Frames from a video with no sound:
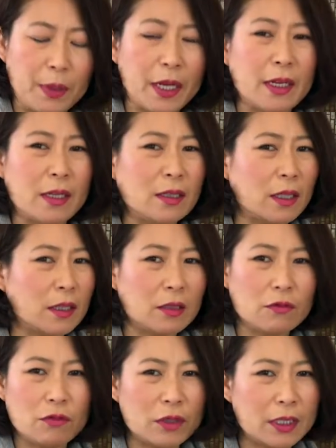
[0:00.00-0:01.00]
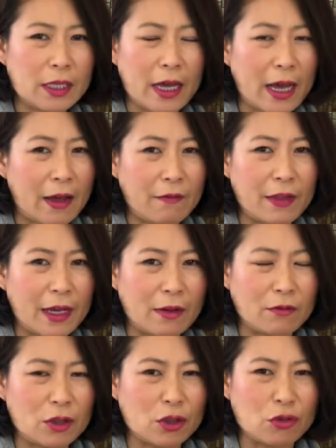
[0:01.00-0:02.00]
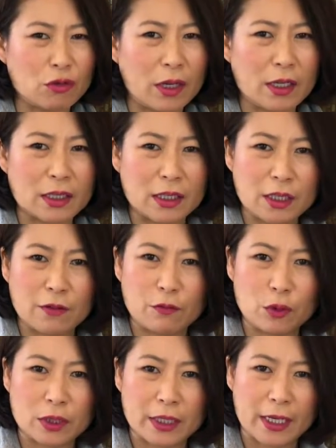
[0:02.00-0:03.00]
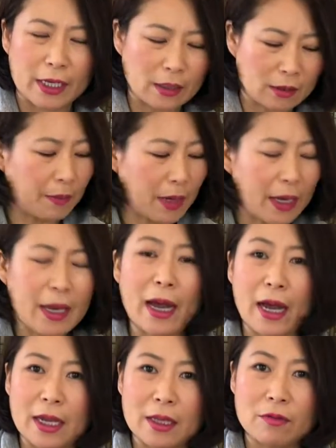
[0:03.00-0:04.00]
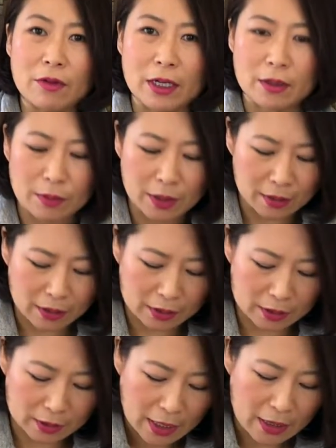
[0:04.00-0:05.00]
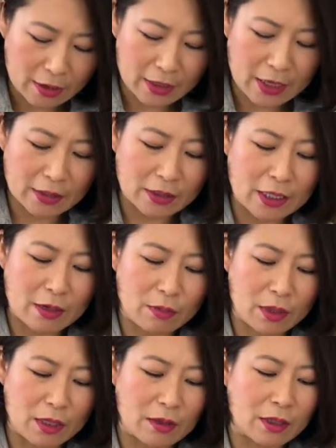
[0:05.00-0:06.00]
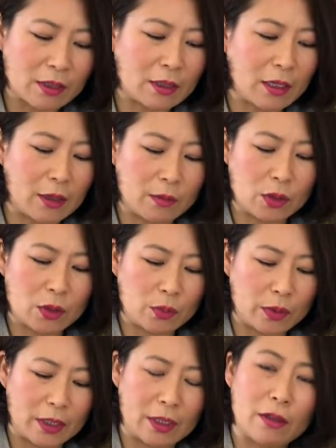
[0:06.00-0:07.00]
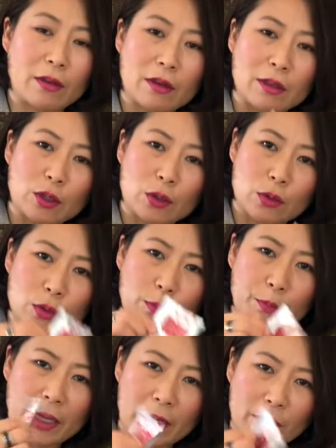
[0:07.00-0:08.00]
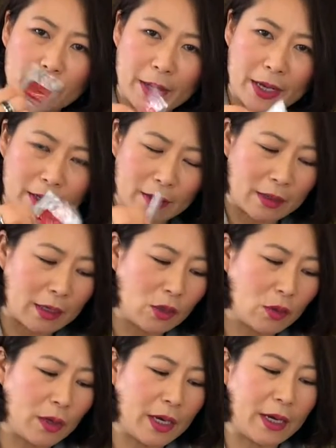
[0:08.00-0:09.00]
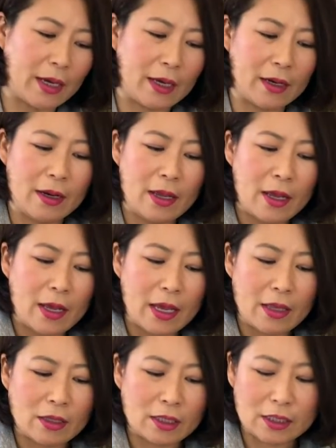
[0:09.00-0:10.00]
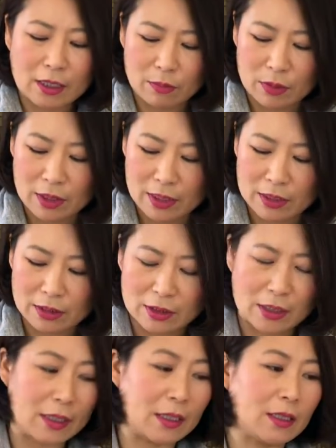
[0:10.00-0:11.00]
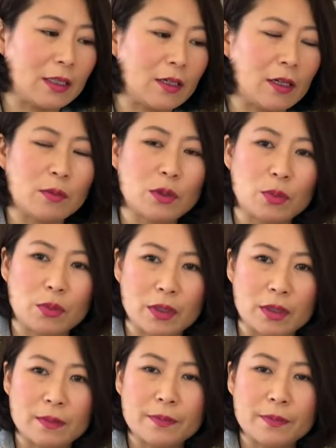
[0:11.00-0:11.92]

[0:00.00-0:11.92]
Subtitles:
but it doesn't really have that strong seafood taste. I highly recommend this. And again, same thing. This comes with the soup powder packet that you add, and the same thing as this. It comes with,